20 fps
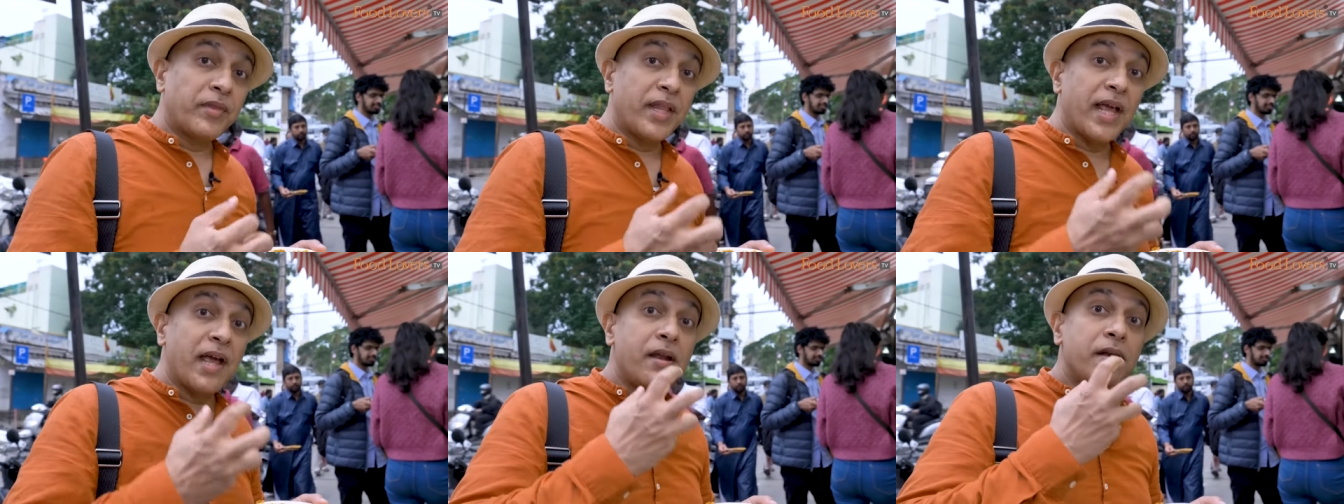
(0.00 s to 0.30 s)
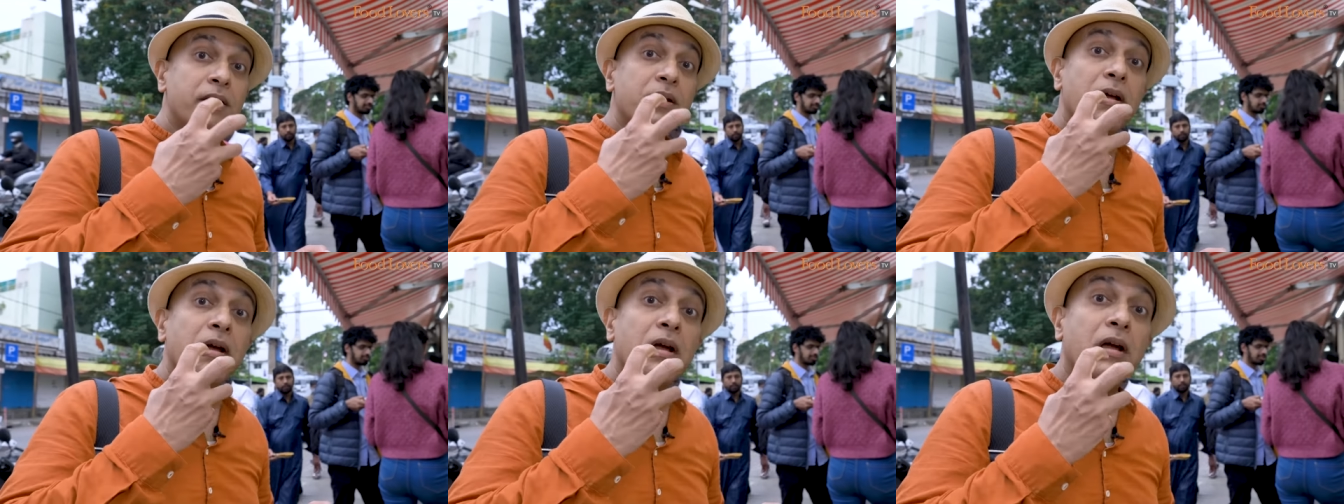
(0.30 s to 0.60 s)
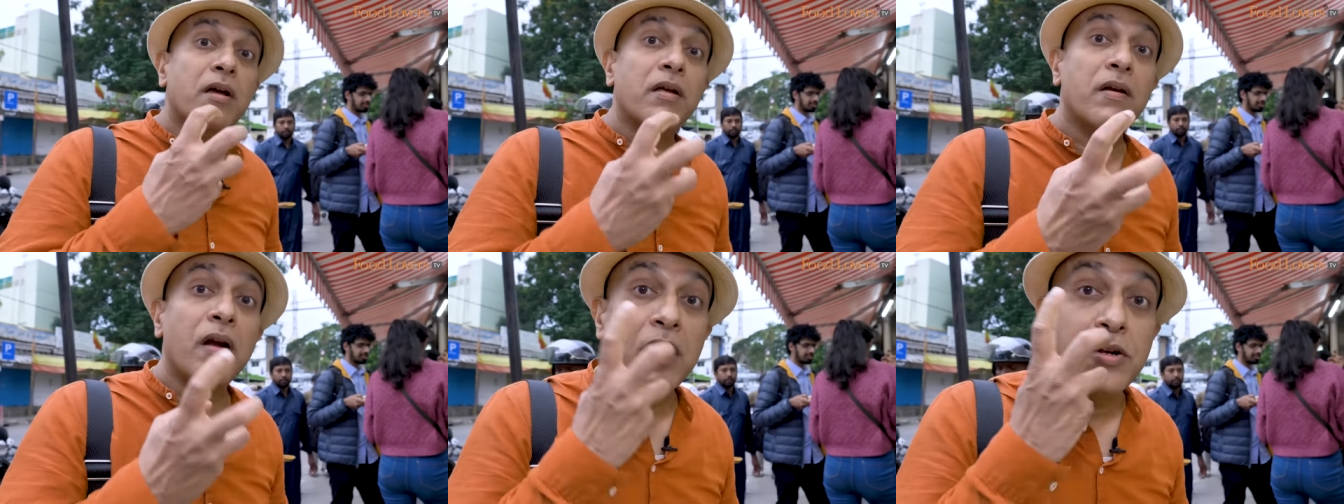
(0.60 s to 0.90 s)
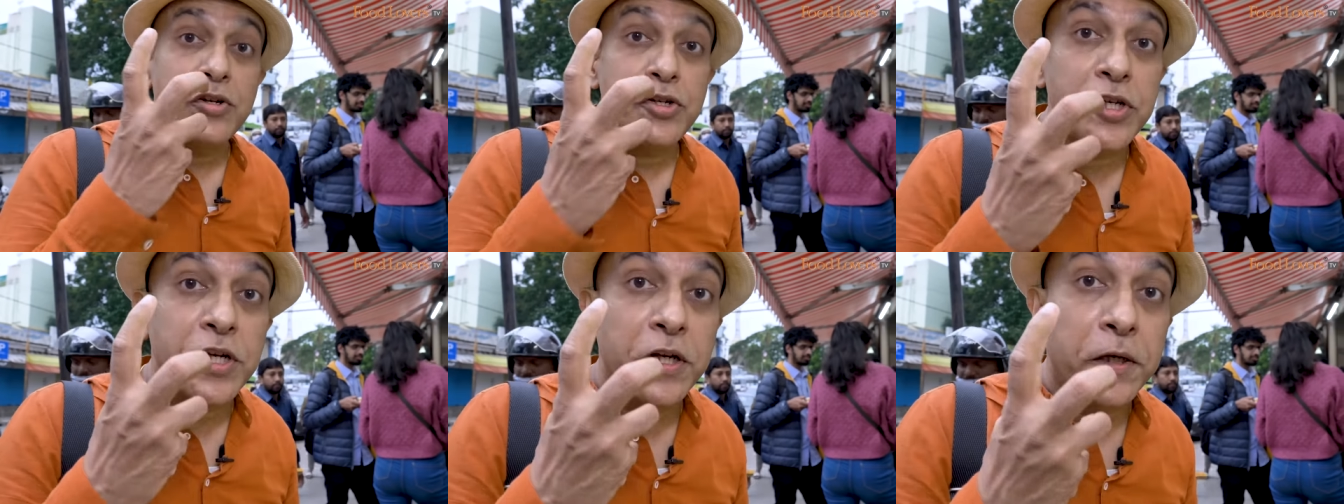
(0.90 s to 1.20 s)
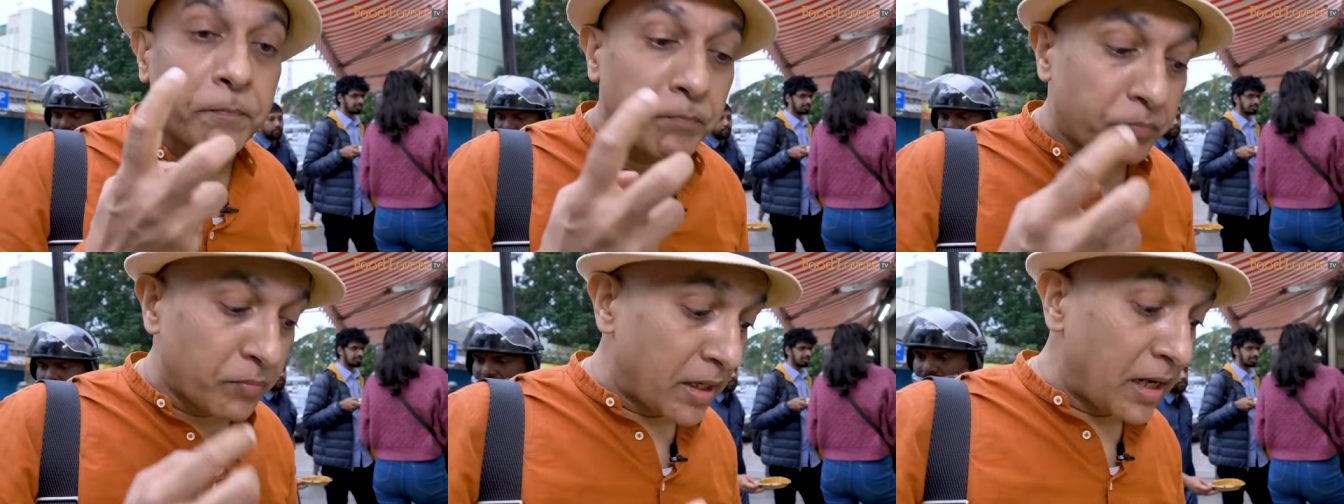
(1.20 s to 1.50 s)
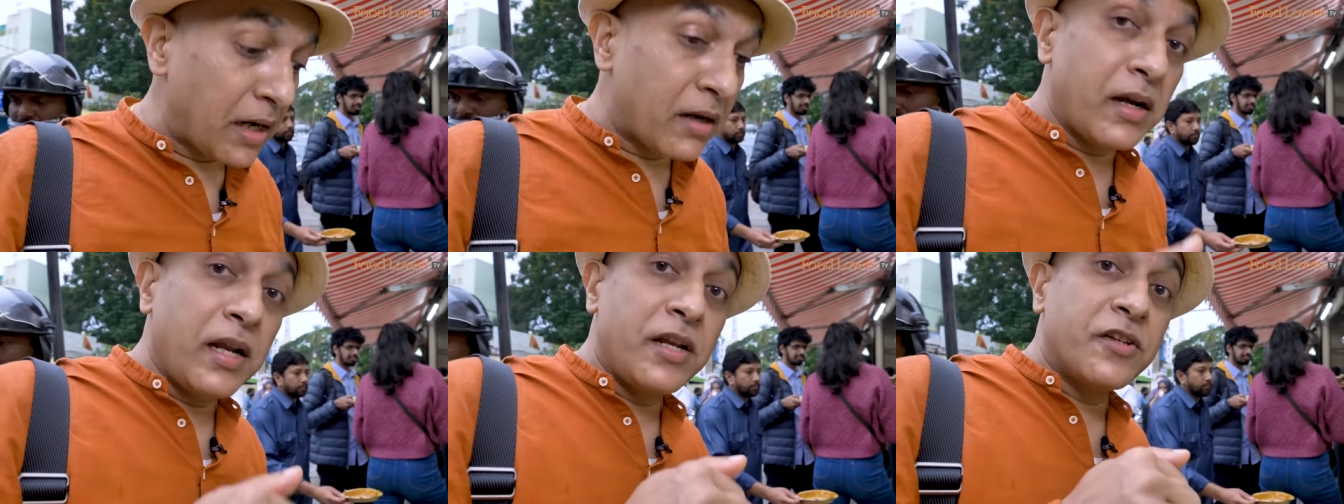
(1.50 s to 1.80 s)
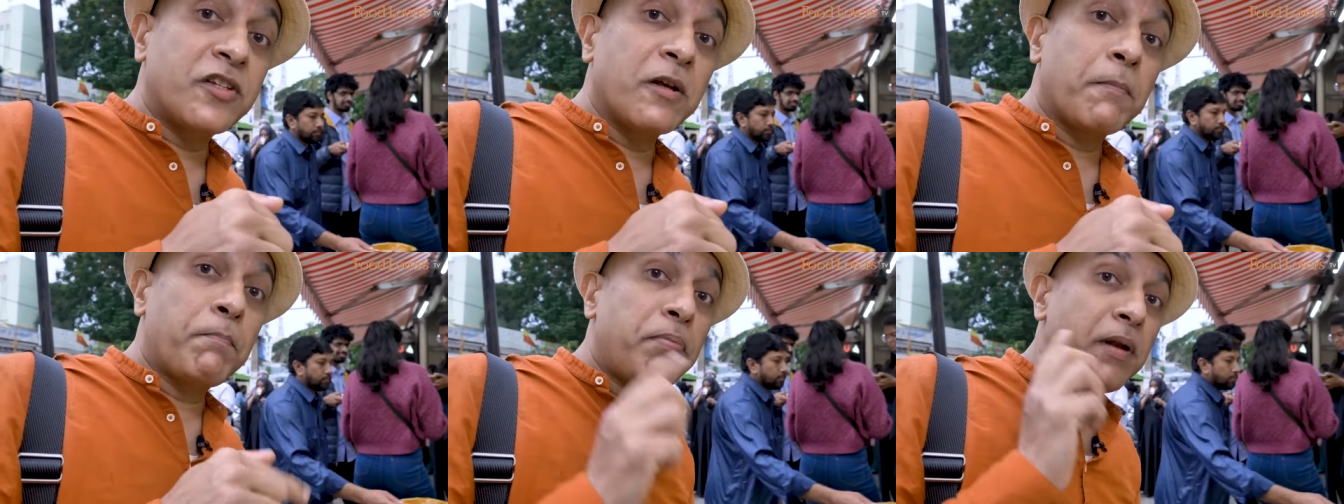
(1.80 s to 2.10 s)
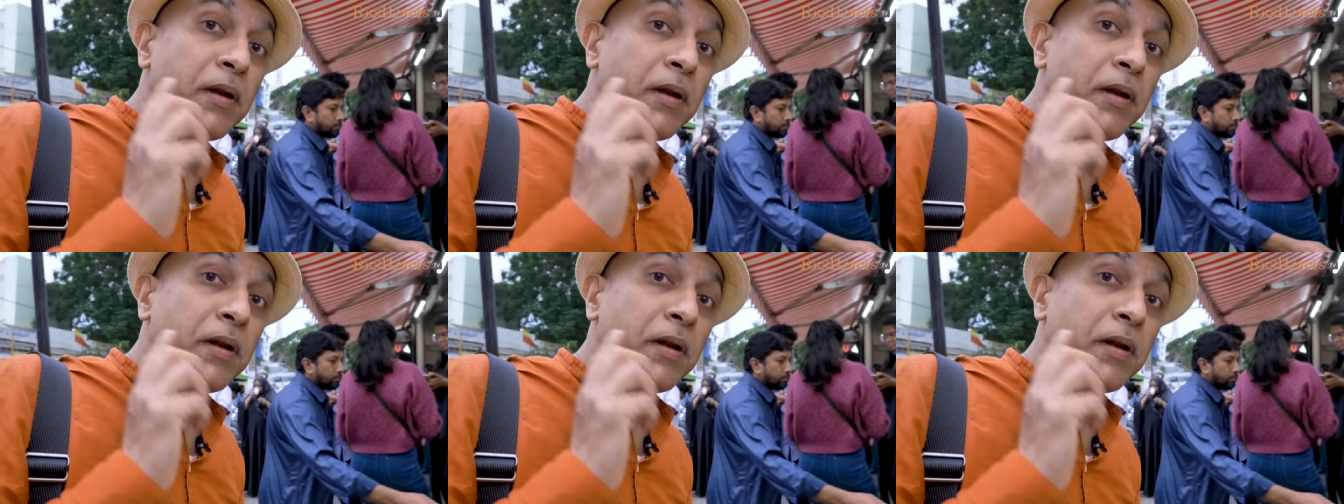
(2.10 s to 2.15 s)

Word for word: than crunchy. At least the